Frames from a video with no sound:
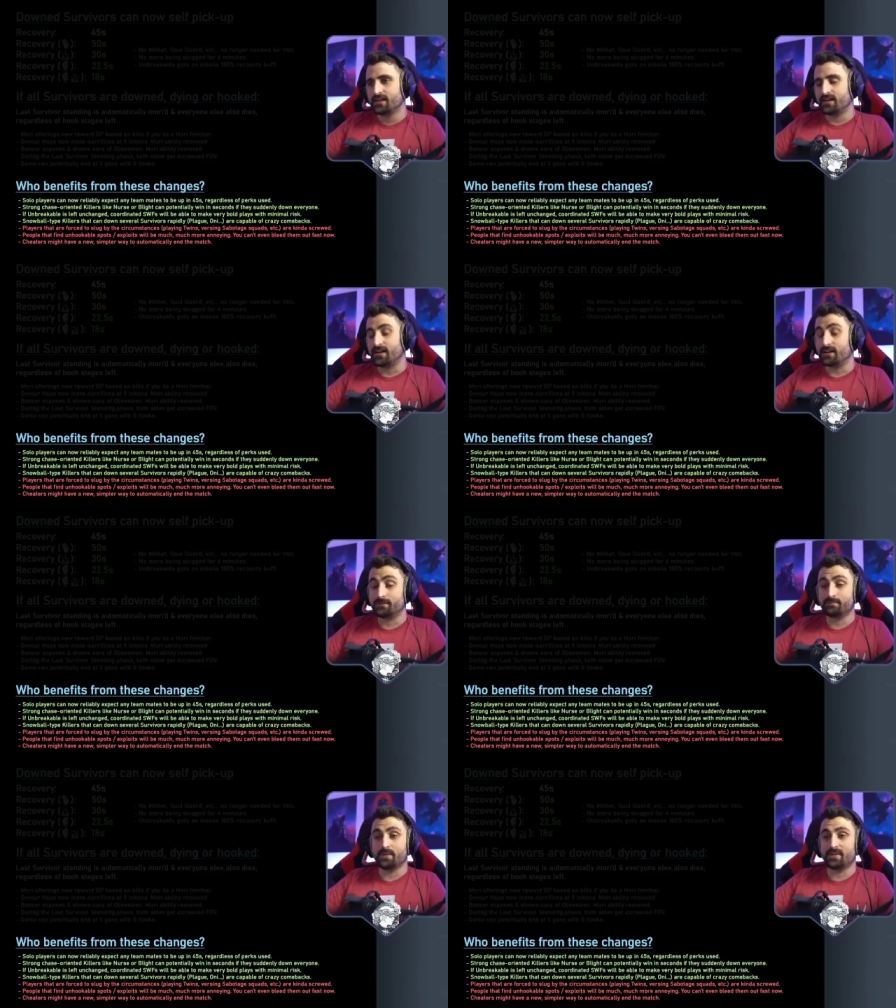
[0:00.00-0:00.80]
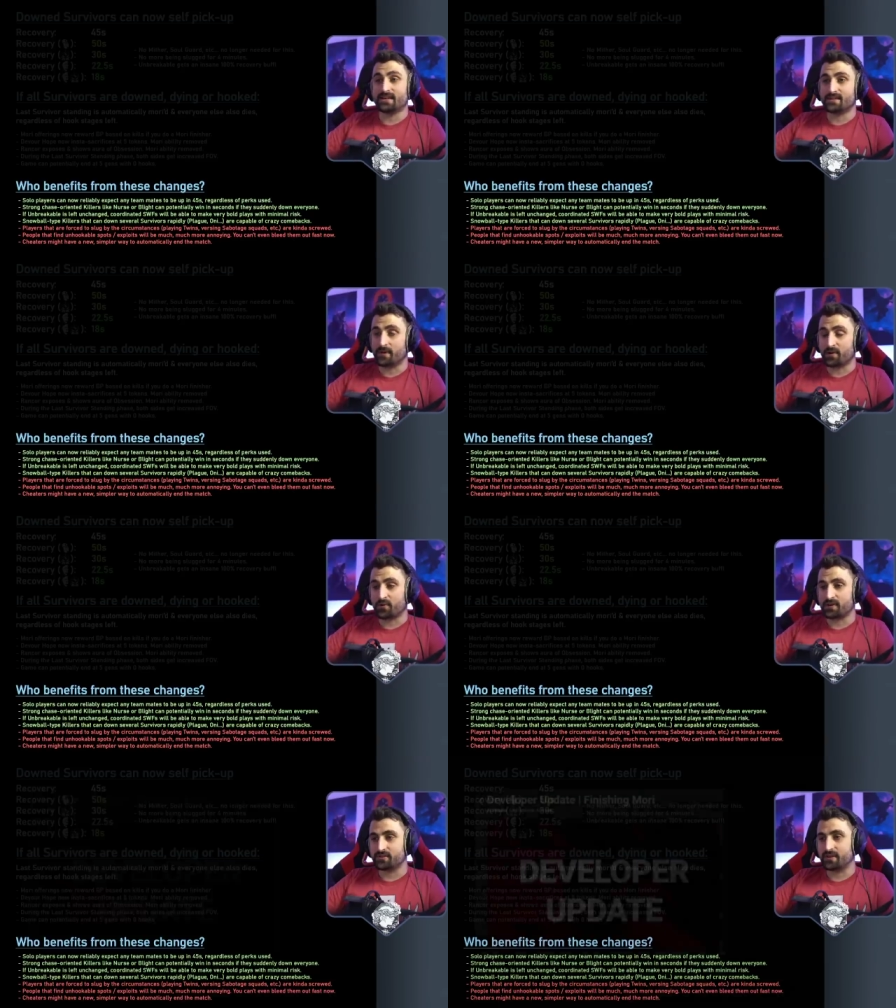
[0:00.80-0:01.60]
Uh, maybe that's a better
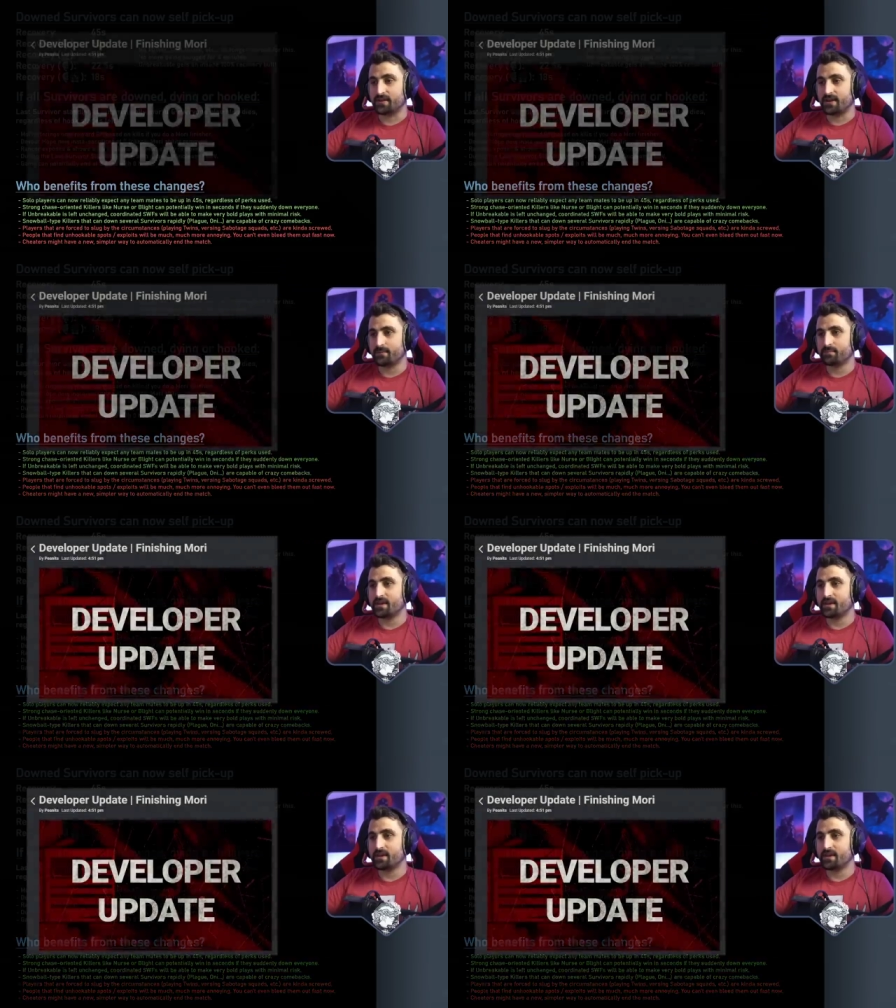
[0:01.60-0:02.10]
question than that.